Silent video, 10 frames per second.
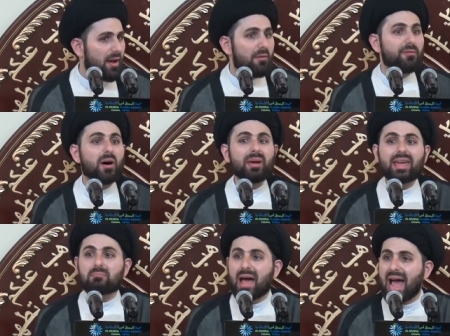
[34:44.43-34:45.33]
from a
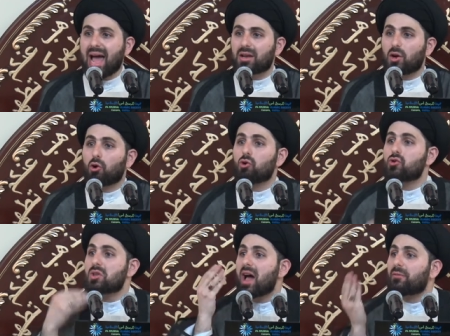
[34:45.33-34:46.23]
man
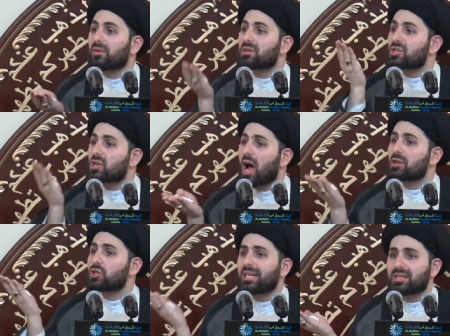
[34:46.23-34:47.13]
who never saw
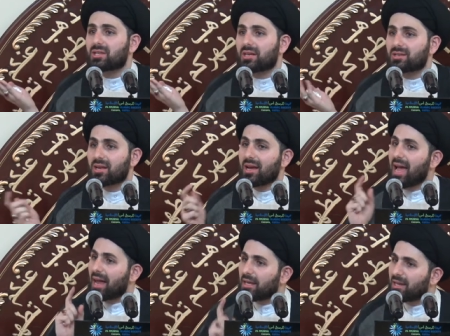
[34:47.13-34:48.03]
Jesus
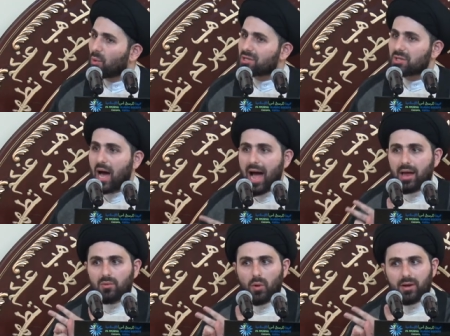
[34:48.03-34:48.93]
and he was
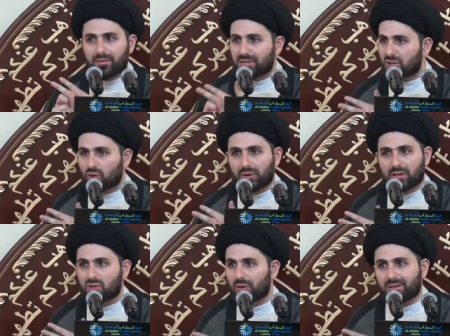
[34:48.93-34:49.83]
not one of his
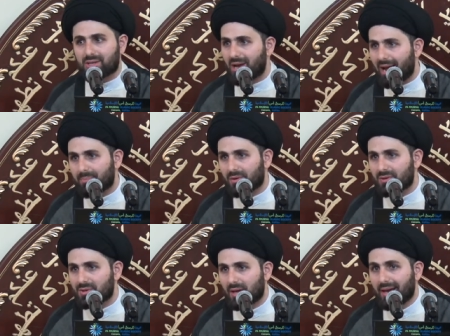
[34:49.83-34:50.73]
students or
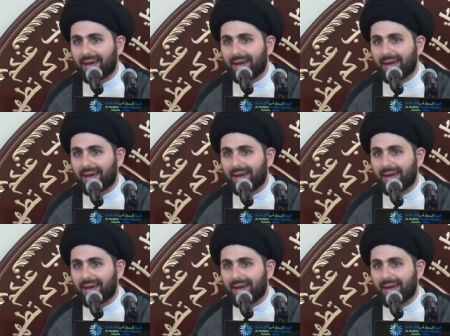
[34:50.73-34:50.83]
disciples?